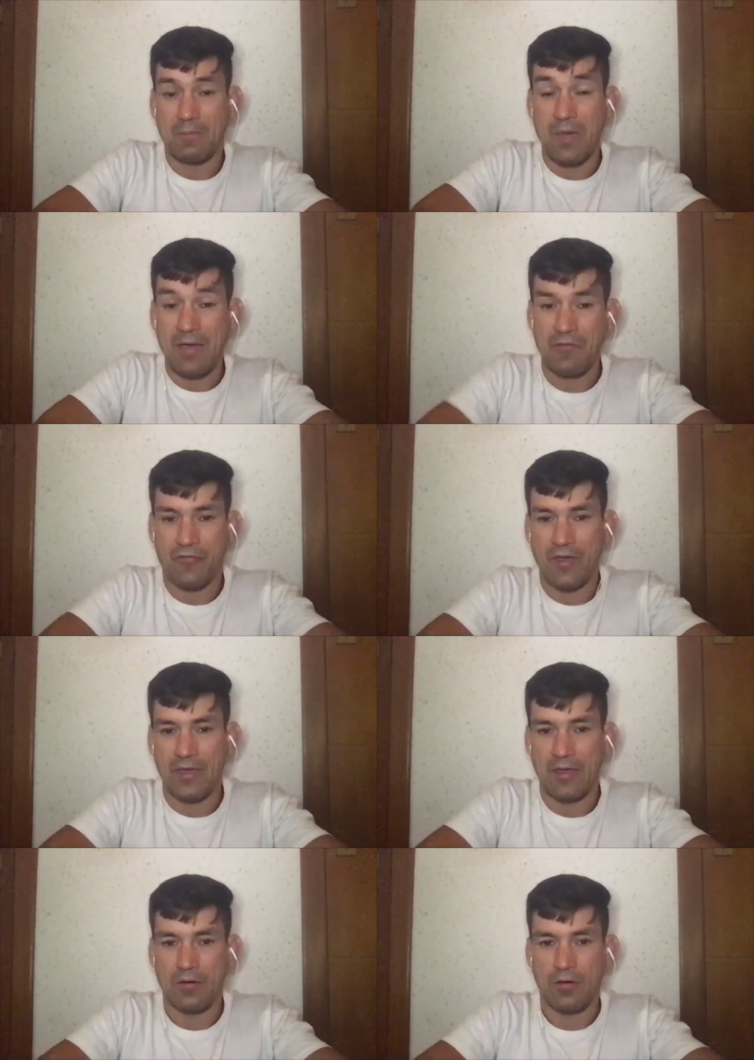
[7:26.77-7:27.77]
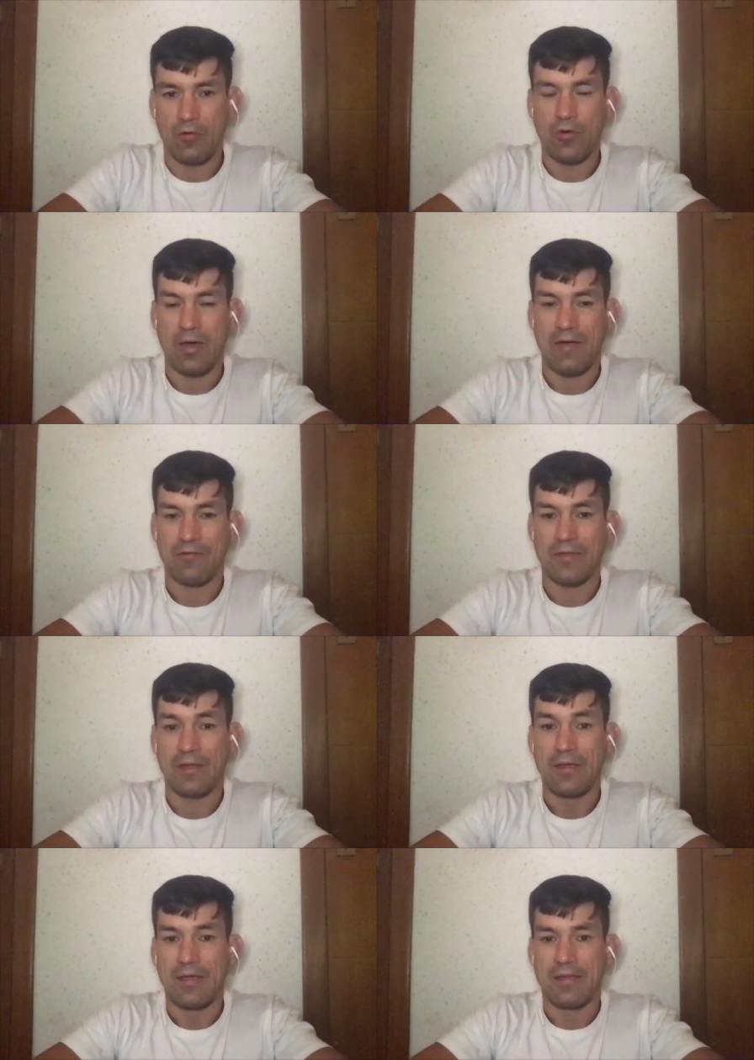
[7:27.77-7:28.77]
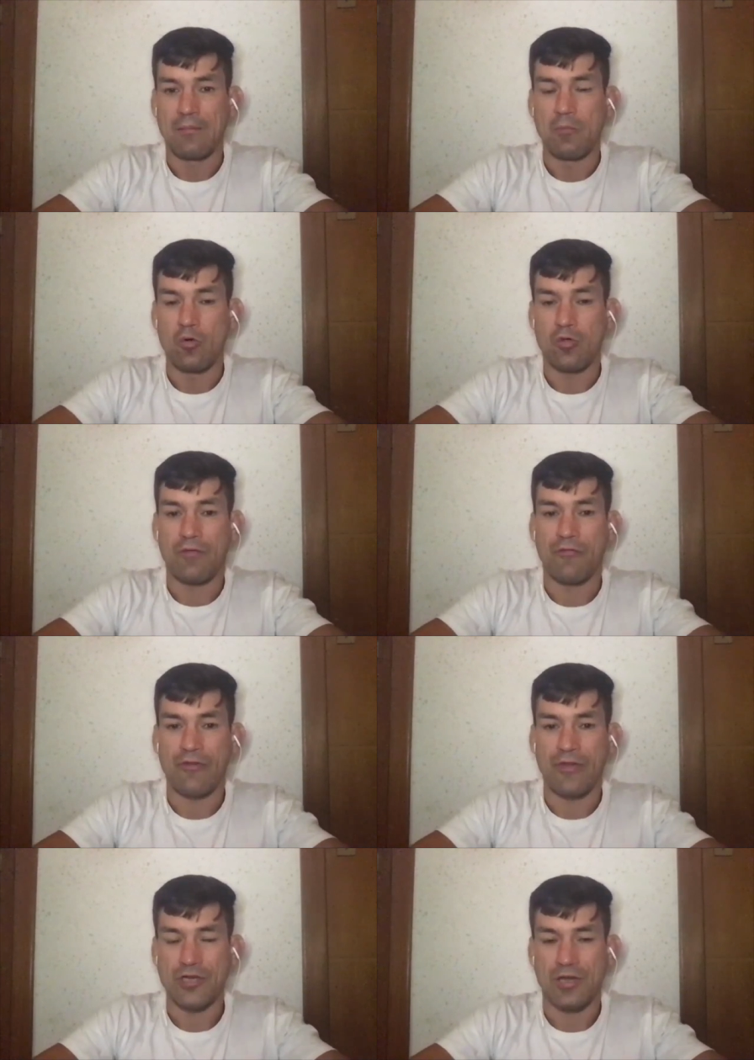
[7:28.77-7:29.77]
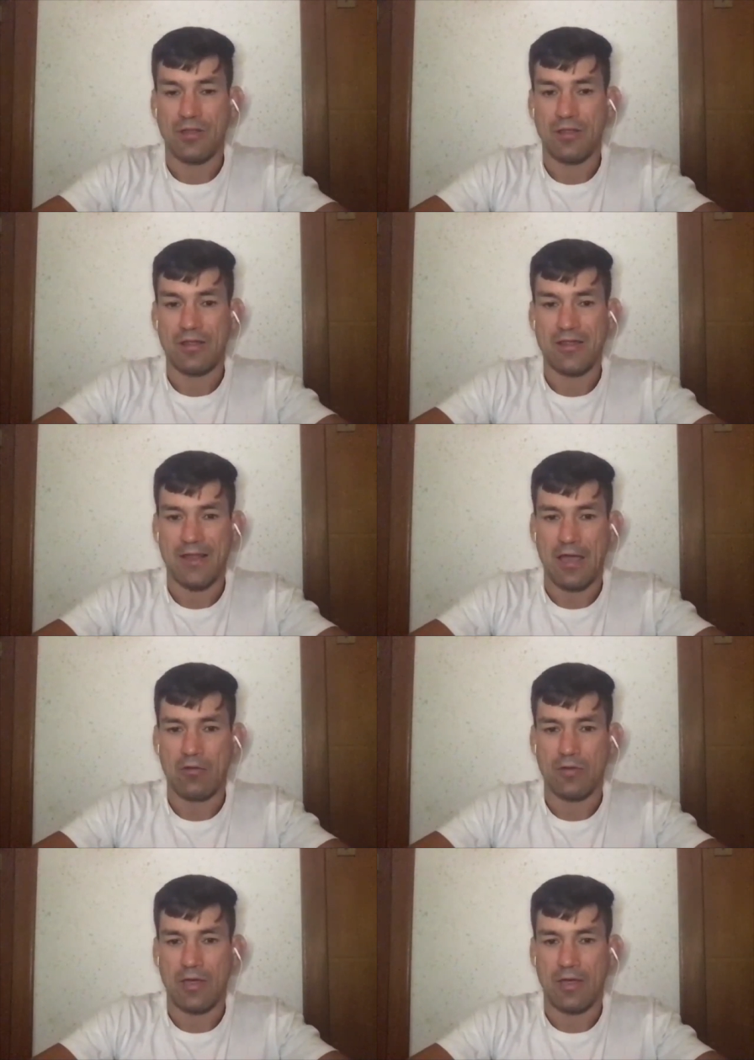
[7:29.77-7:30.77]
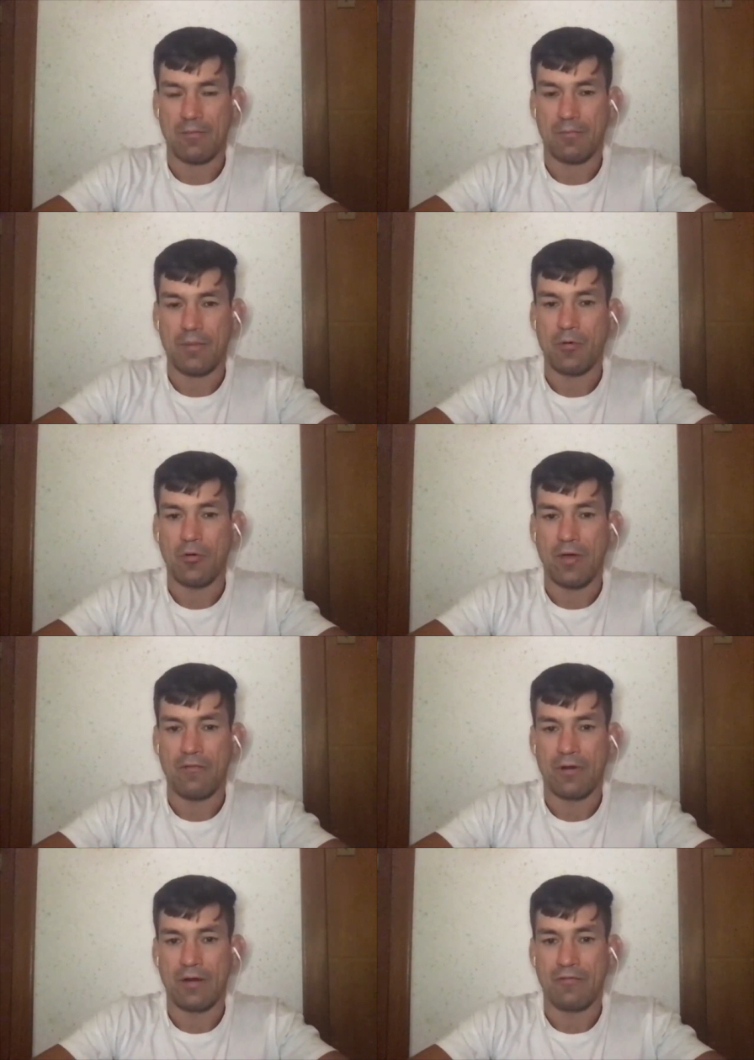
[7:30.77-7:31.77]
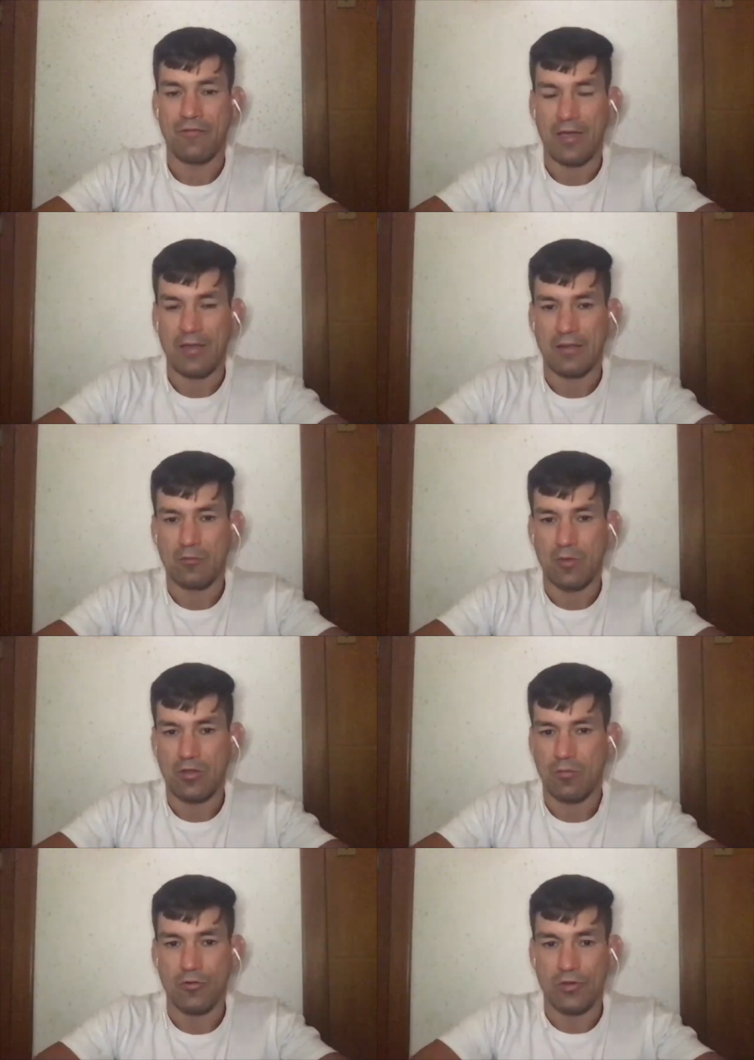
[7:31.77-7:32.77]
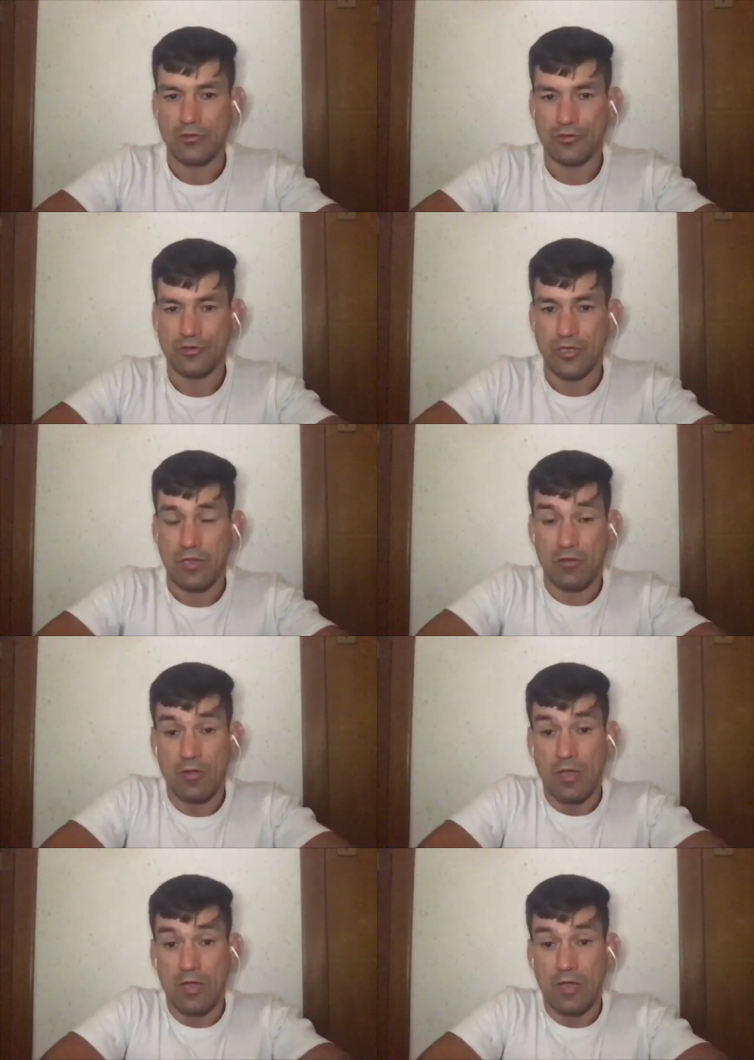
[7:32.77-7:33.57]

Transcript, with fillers: main thing you know you have the the most efficient style that people ever invented which is brazilian jiu-jitsu